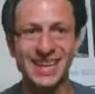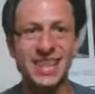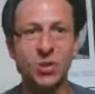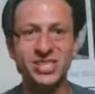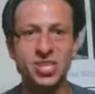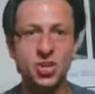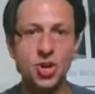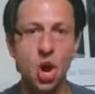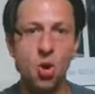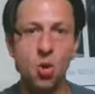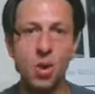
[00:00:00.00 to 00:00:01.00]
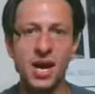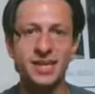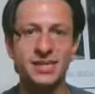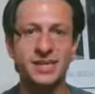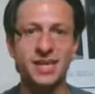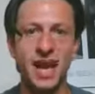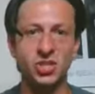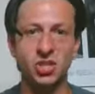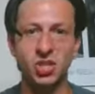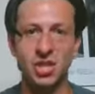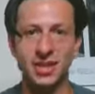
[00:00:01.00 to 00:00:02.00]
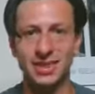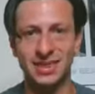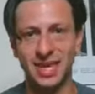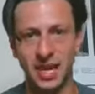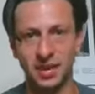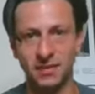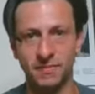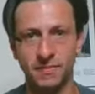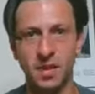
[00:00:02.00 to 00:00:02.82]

There is no such thing.